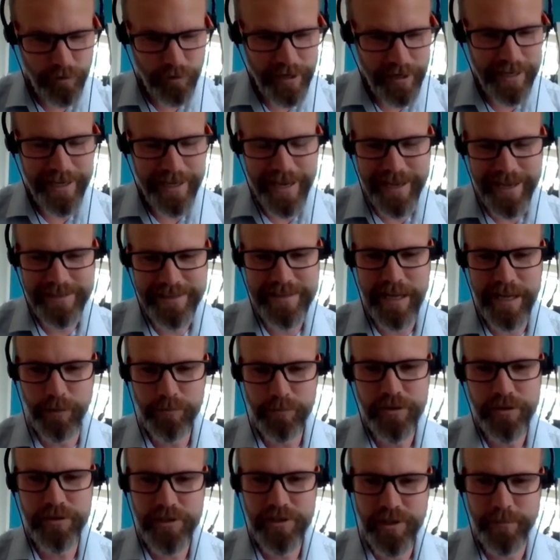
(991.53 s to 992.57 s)
really has
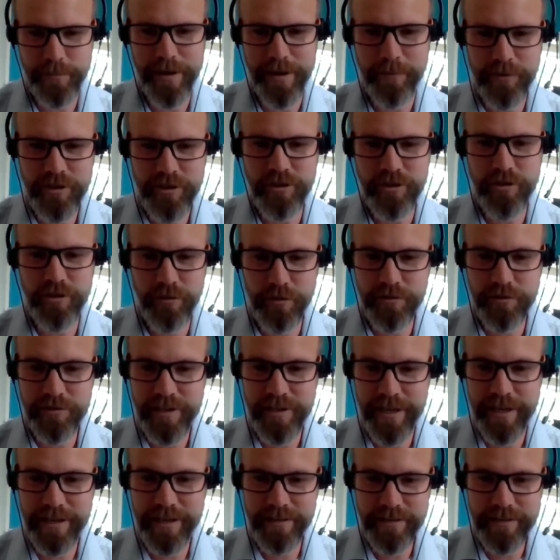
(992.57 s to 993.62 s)
helped us to be able to do
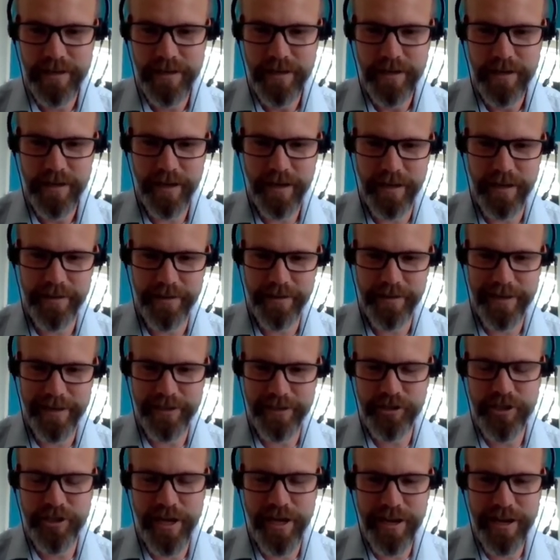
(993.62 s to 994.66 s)
those things. I think
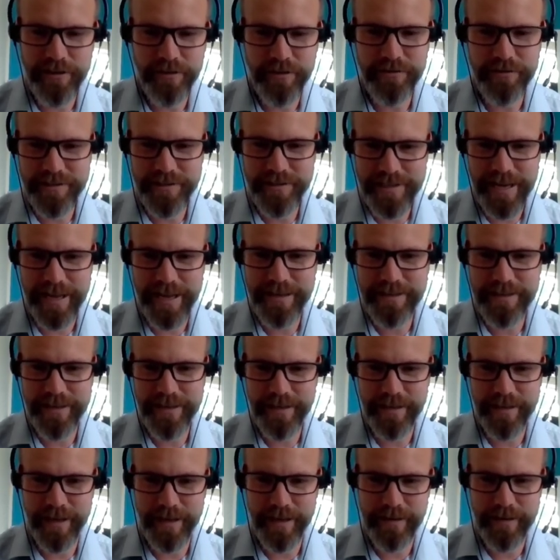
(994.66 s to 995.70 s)
that shared
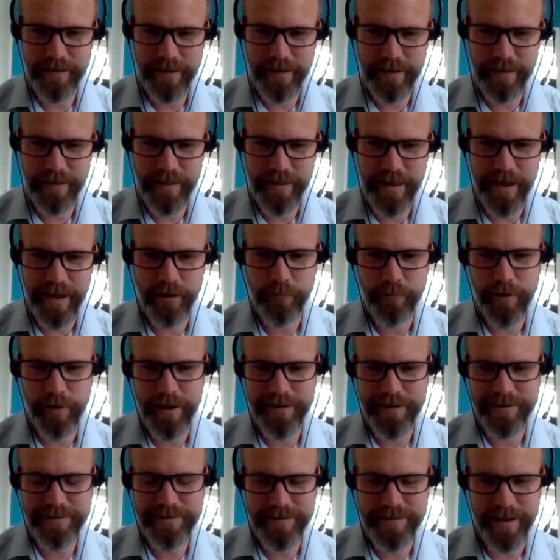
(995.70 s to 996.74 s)
understanding and that
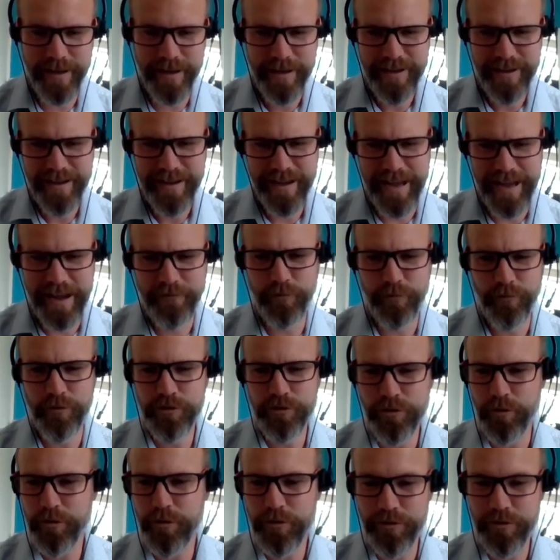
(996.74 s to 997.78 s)
awareness that
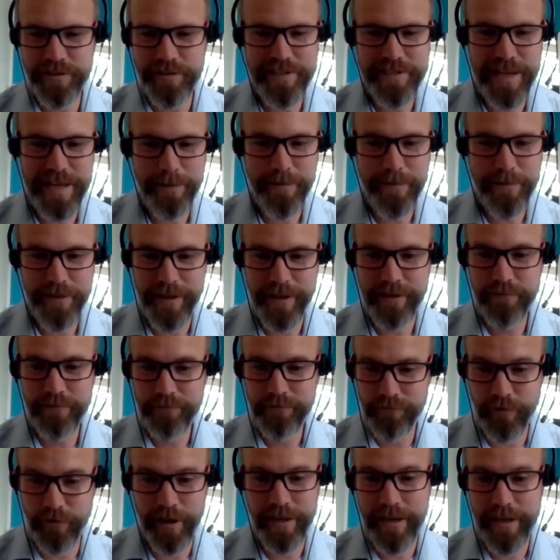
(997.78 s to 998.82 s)
everyone's going through the same
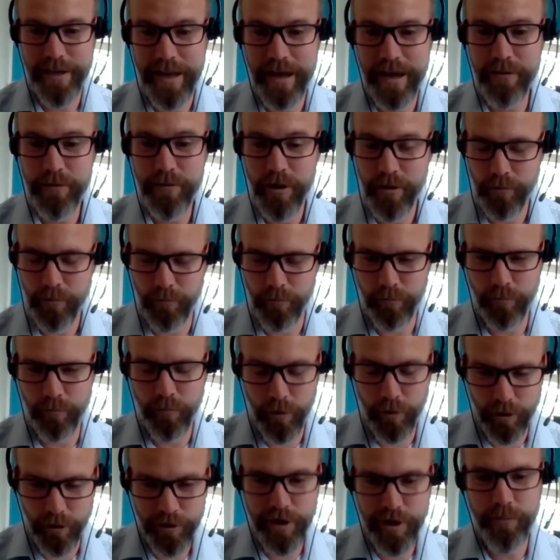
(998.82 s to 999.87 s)
thing right now,
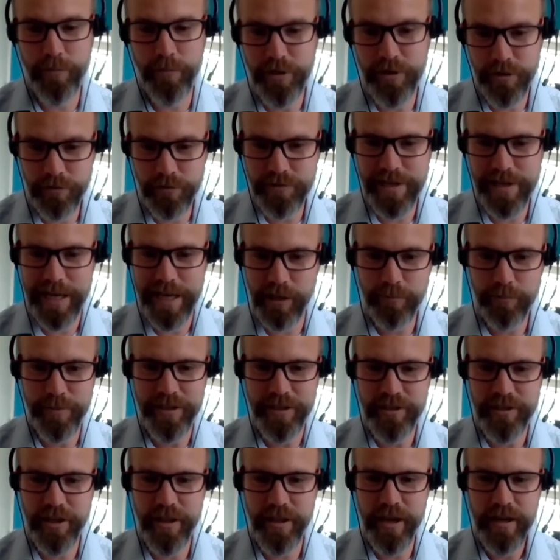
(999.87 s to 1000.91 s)
what can we do to help
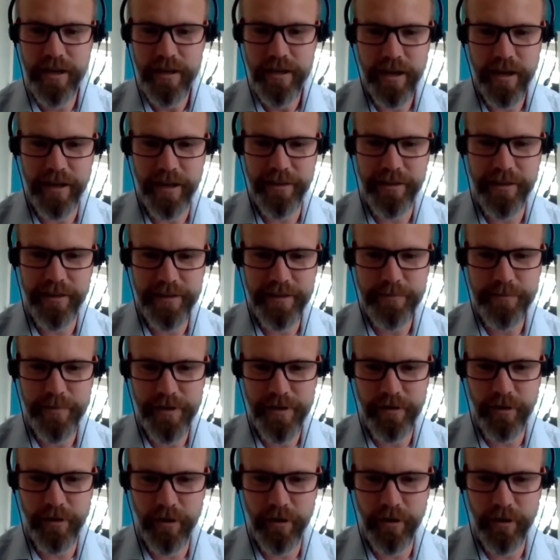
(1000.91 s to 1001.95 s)
each other? I think that's
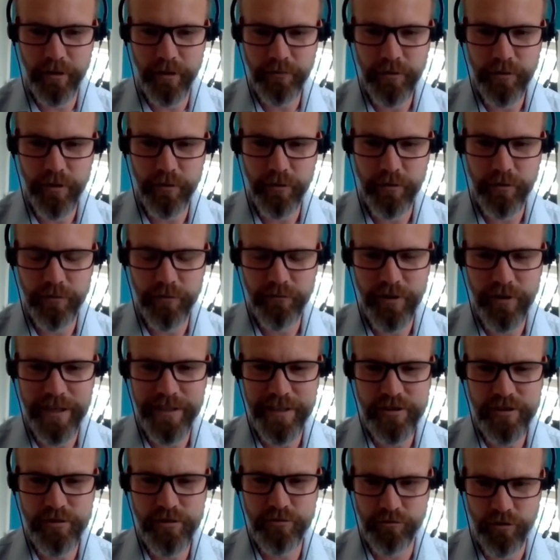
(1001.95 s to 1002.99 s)
been a
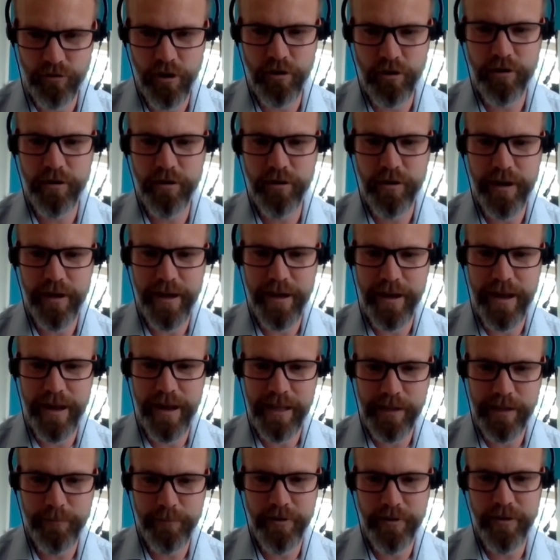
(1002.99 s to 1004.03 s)
really strong
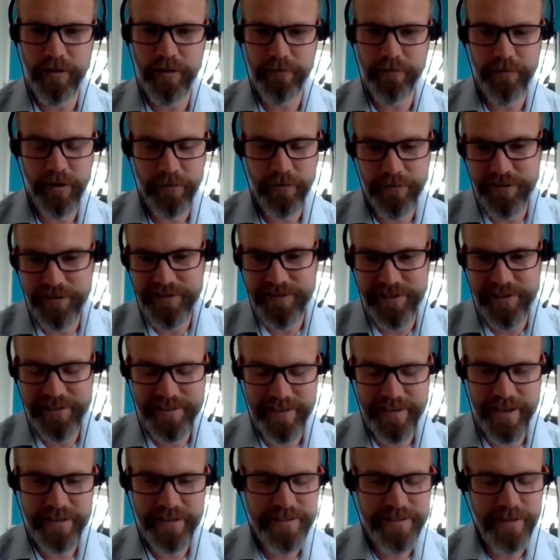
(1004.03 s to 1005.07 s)
element of the
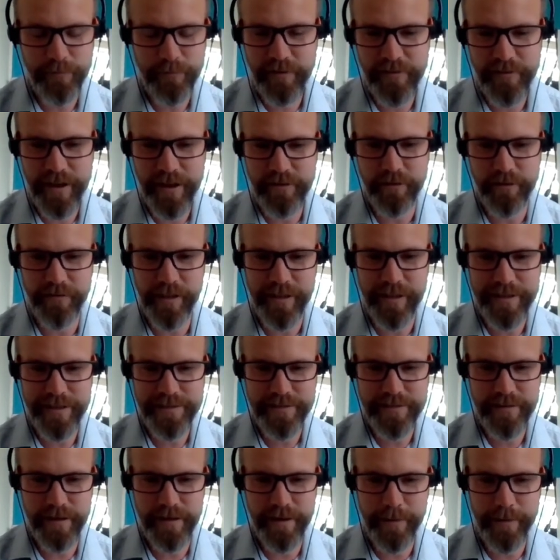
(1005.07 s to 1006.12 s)
success that we've had over the
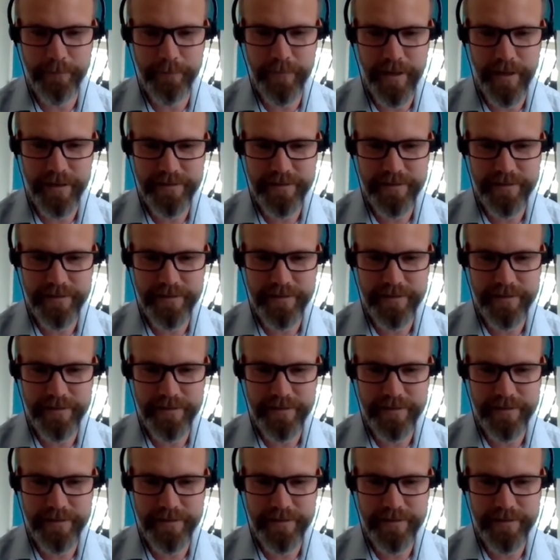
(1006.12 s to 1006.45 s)
last